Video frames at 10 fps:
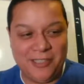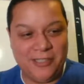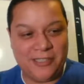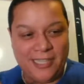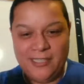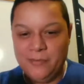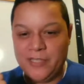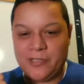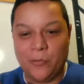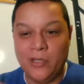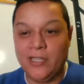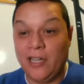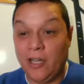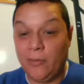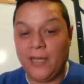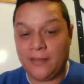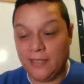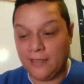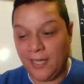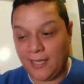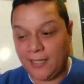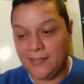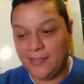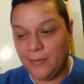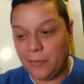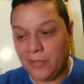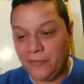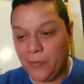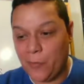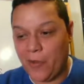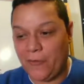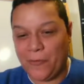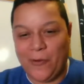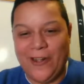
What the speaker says: said to Mr. Wilhelm, I think that kid's going to play football for